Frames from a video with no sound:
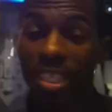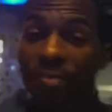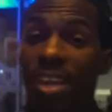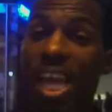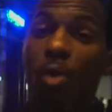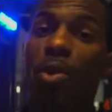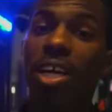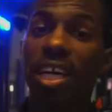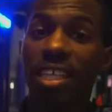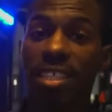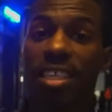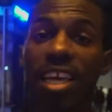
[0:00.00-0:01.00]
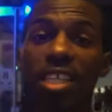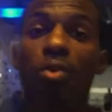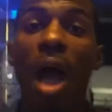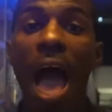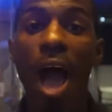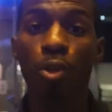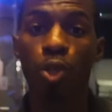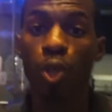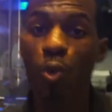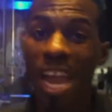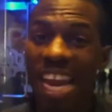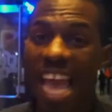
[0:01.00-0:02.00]
this video, we're gonna tell you how to
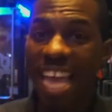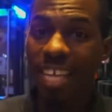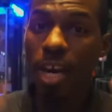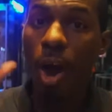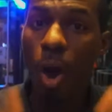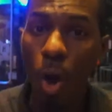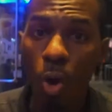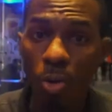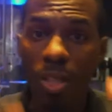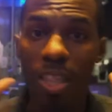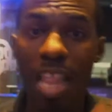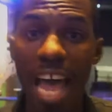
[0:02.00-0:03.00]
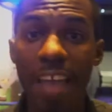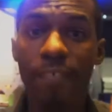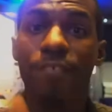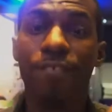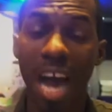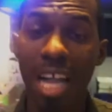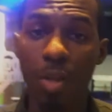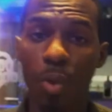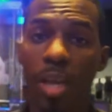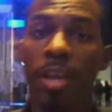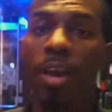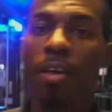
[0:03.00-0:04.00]
create a cult-like
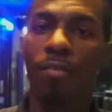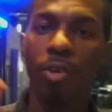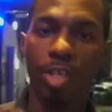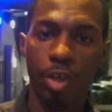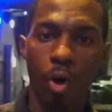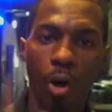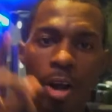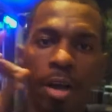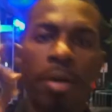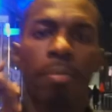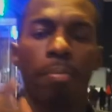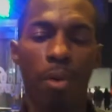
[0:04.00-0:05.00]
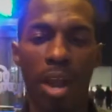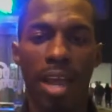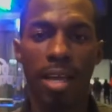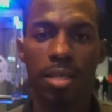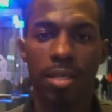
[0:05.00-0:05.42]
following for your brand.